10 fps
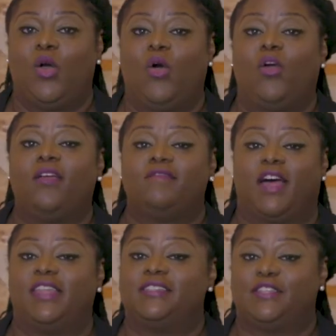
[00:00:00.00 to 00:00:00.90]
or
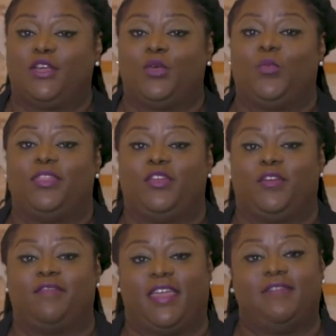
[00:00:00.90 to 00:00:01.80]
volunteering with
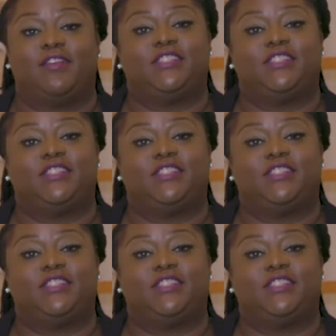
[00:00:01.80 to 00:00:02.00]
your favorite